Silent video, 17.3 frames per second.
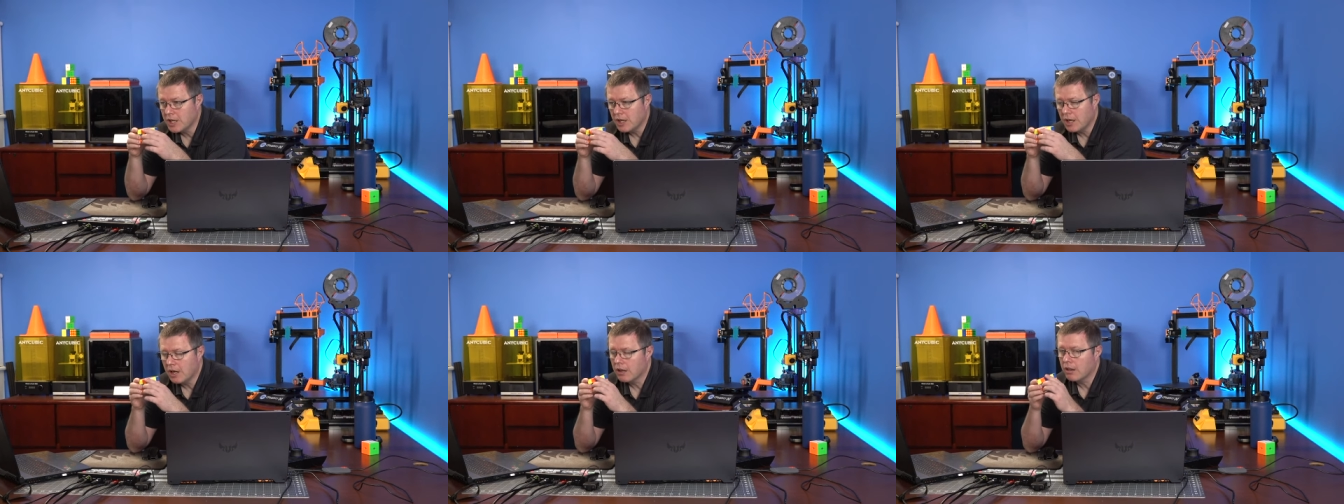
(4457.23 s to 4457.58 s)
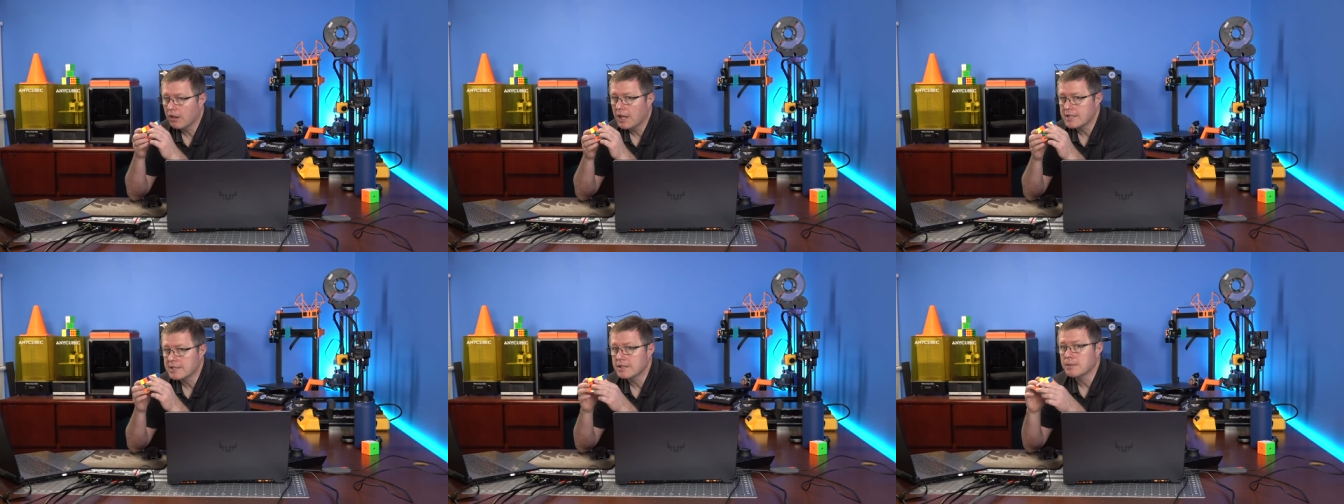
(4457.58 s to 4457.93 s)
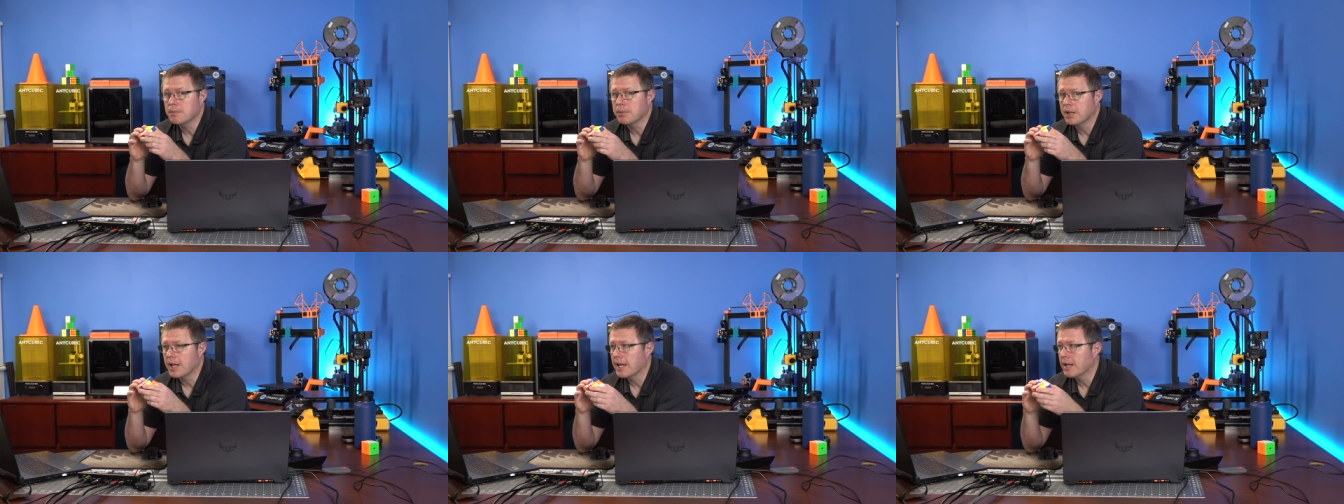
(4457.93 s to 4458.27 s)
a lesson
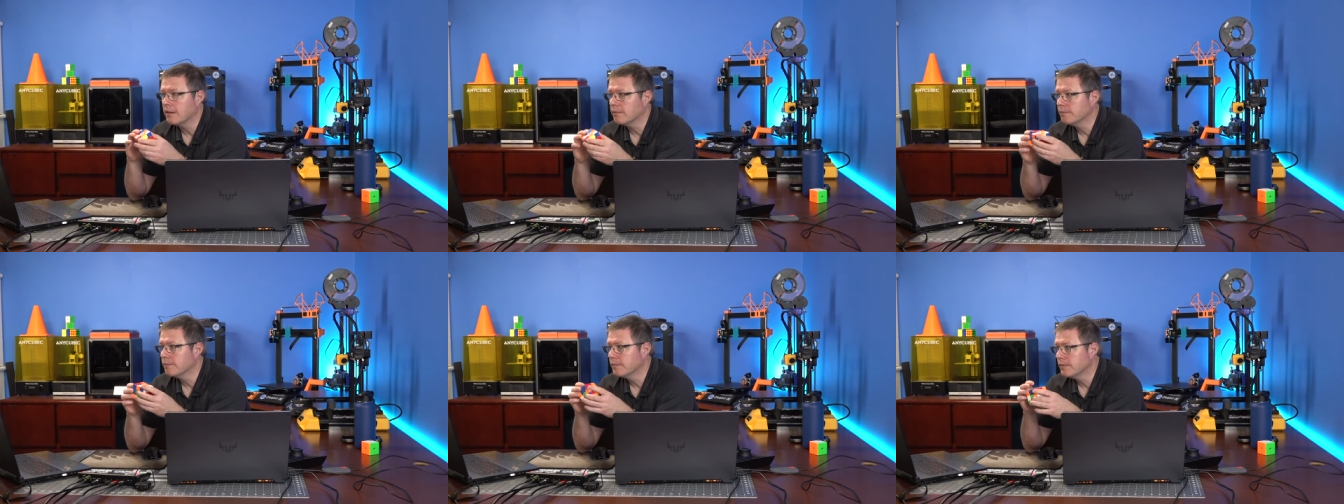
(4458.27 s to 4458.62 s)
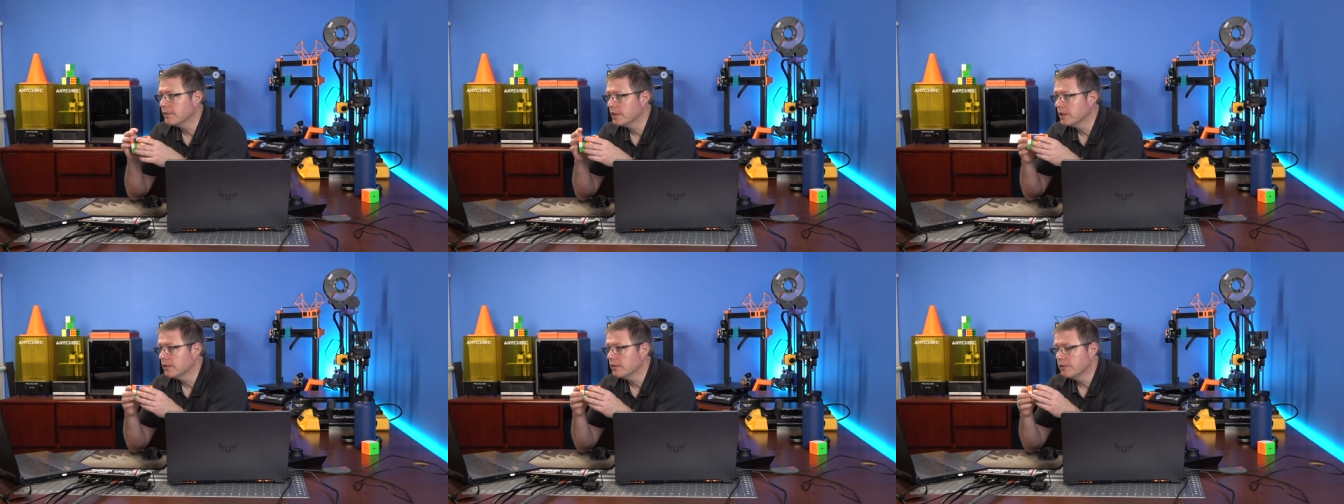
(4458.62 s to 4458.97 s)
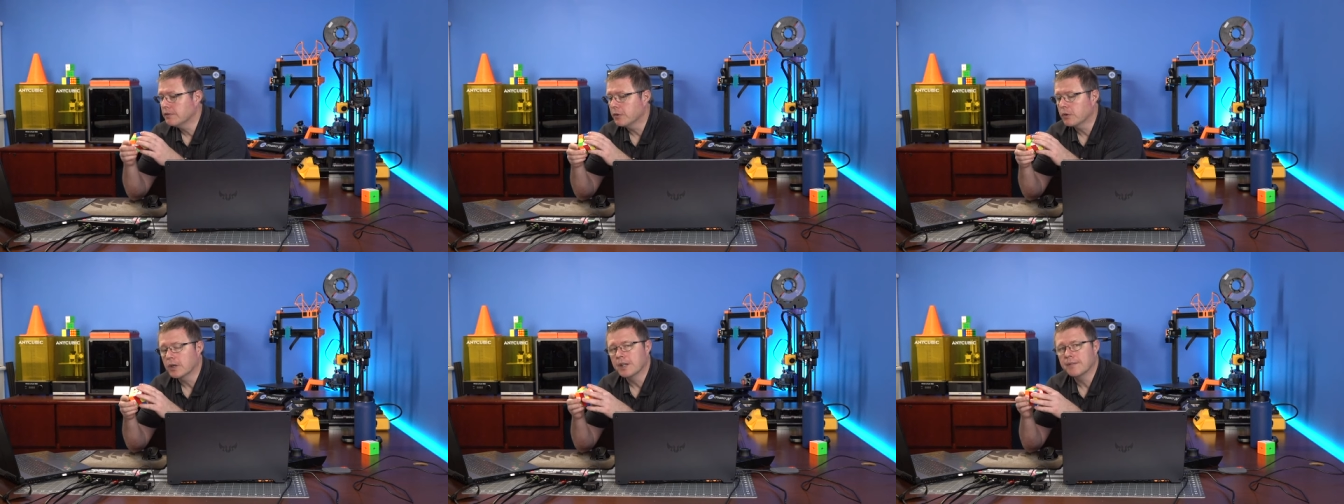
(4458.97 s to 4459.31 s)
plan
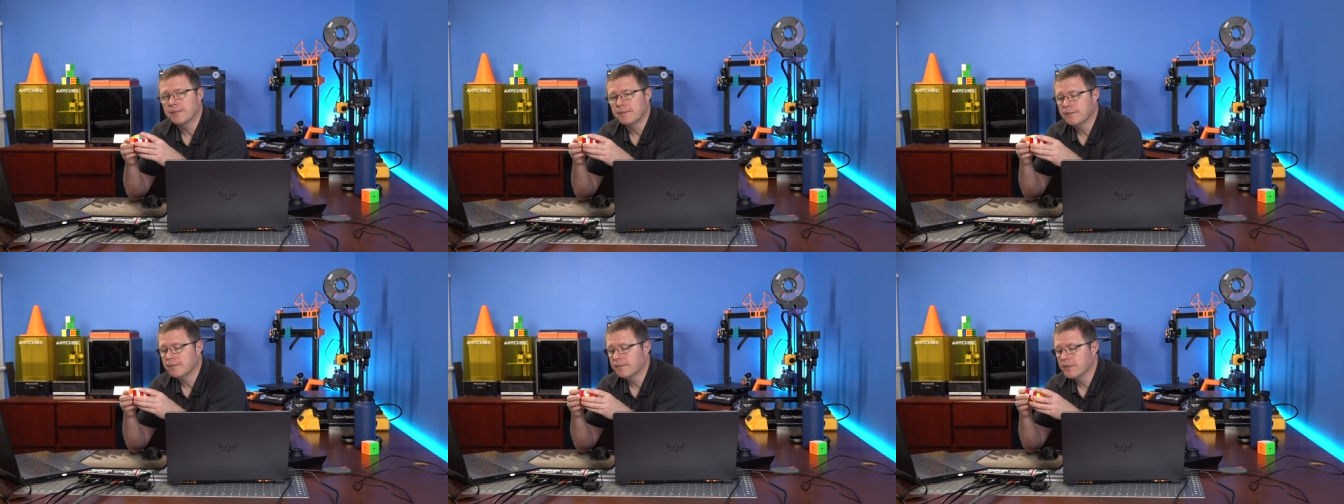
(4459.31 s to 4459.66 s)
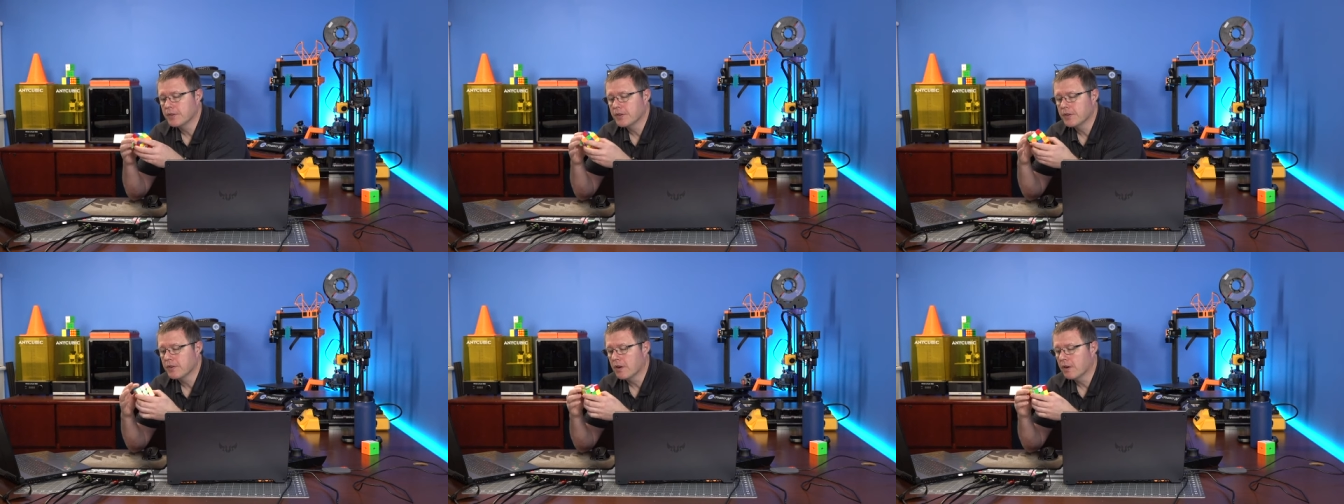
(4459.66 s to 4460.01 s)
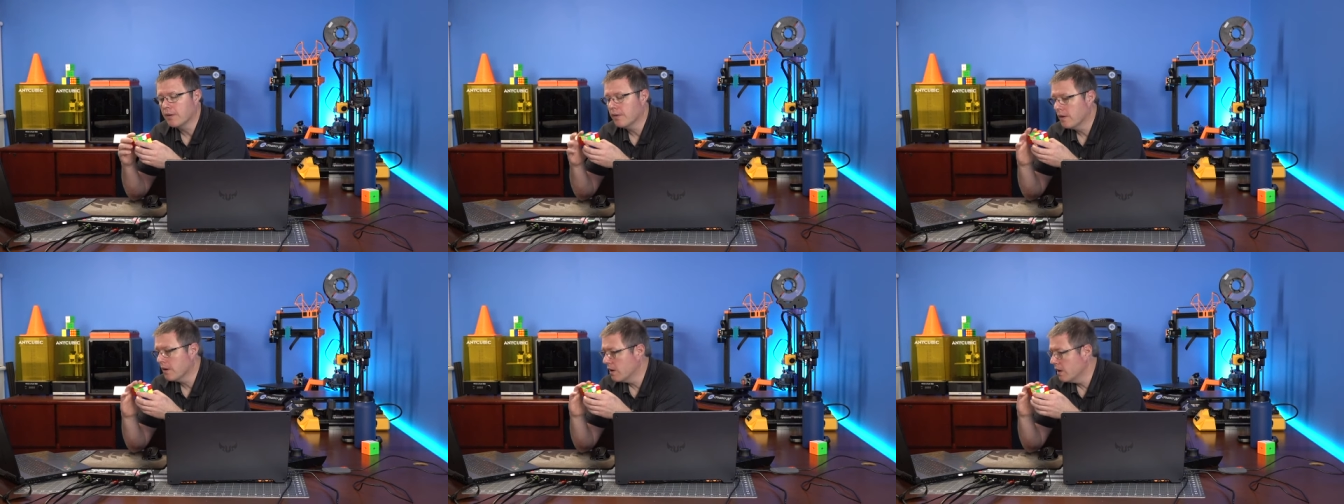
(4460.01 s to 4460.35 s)
for it. So.